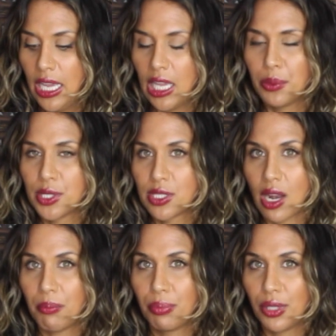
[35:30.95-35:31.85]
it will
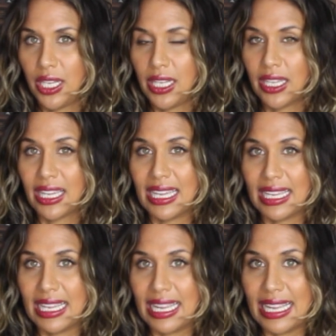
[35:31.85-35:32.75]
stop bleeding
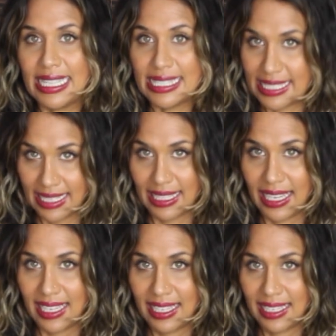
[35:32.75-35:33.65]
instantly.